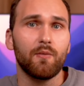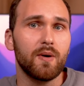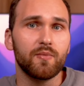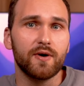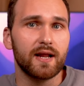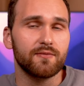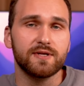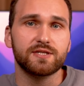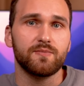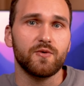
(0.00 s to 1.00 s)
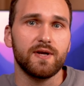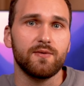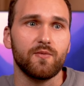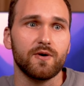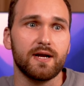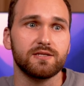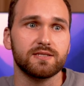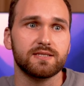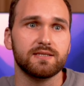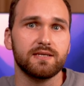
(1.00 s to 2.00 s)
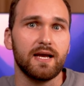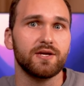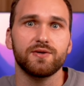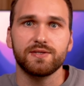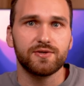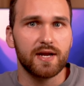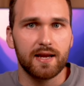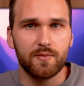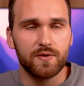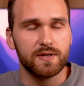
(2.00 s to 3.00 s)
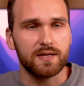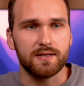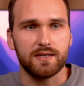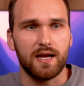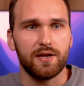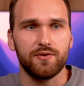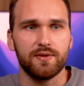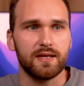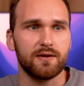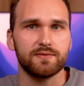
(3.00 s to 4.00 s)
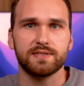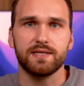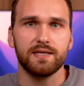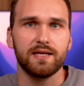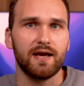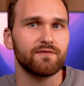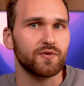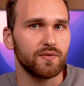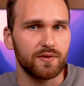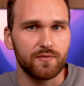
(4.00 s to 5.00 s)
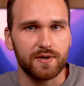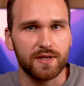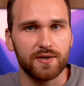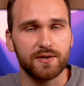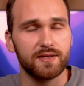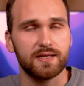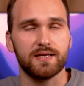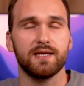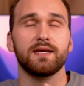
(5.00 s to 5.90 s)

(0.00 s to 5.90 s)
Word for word: one point, I reached a point where I just I couldn't do it anymore. Uh, I knew that I was done after only one year. Like,